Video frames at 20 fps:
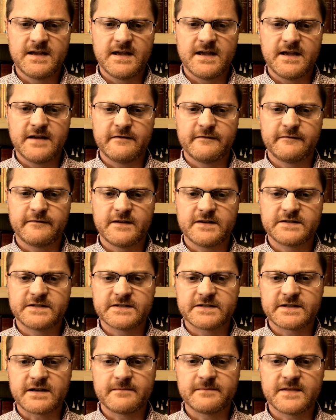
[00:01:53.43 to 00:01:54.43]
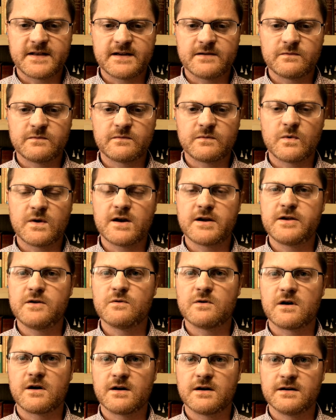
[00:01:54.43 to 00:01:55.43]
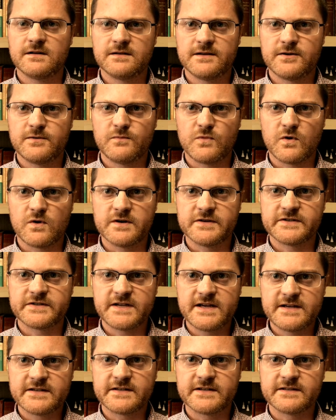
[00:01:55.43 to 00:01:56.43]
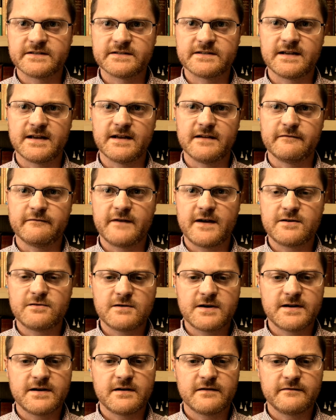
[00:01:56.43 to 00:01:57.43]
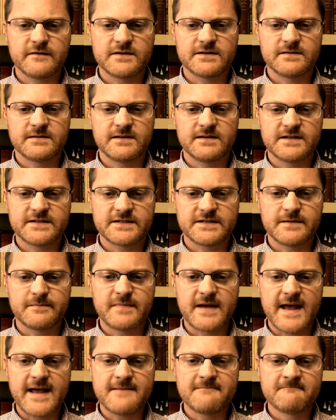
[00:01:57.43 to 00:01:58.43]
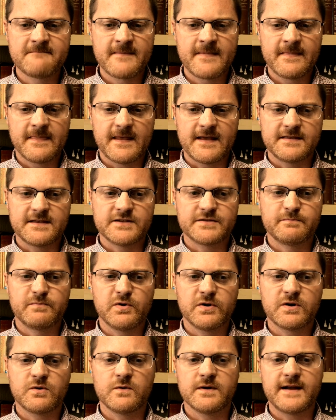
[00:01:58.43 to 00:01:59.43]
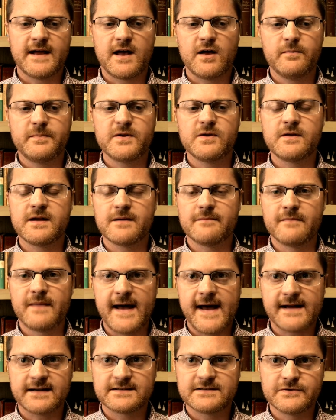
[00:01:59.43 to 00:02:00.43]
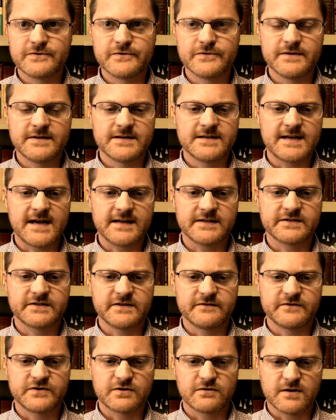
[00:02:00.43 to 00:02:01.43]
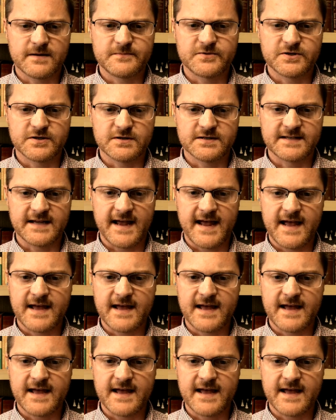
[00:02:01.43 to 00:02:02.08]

If this is something where you are a little more seasoned uh, veteran of a, this debate, that this book would help you get back to the text of Scripture to